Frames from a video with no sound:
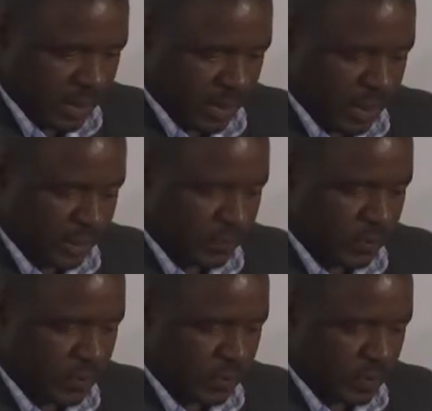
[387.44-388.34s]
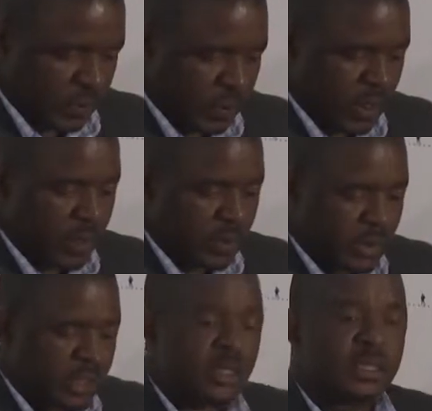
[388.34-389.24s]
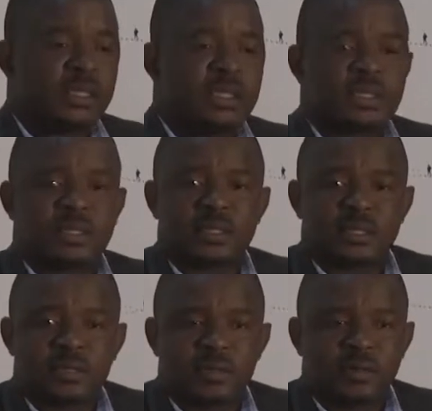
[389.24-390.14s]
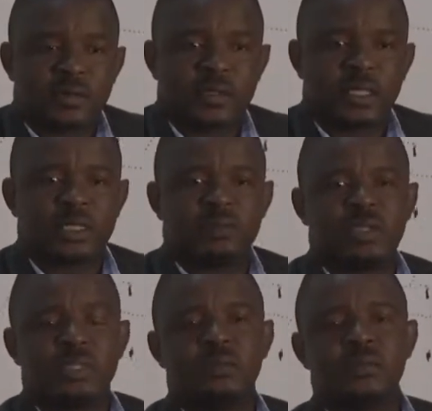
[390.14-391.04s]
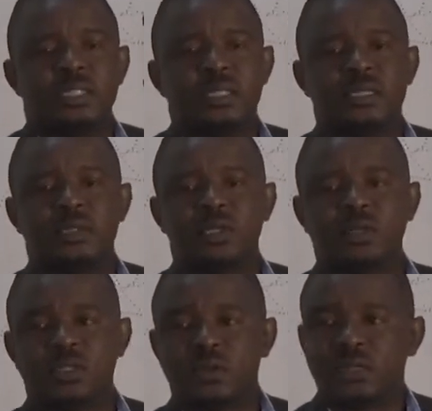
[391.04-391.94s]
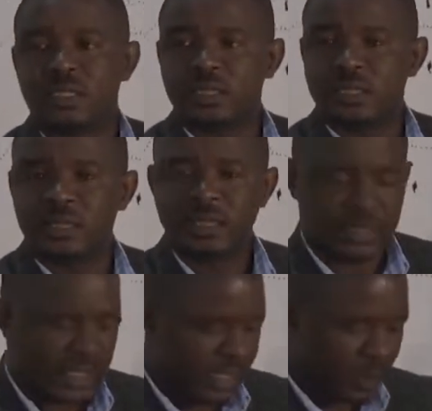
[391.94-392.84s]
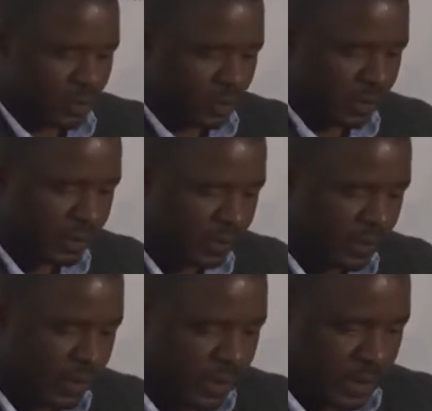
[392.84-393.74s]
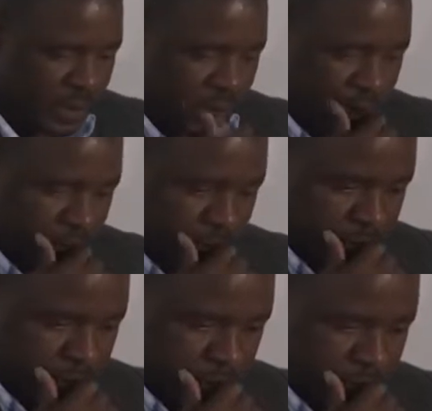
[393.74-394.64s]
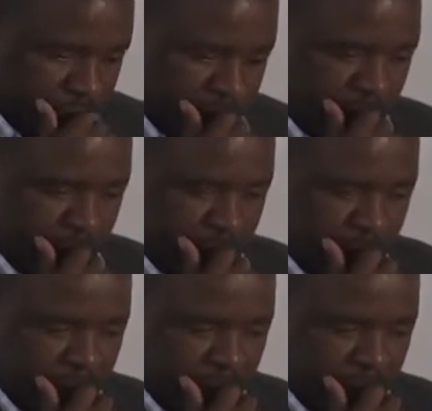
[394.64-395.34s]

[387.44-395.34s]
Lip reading: So Rhodesian interests had been represented in what was known as the Katanga lobby, and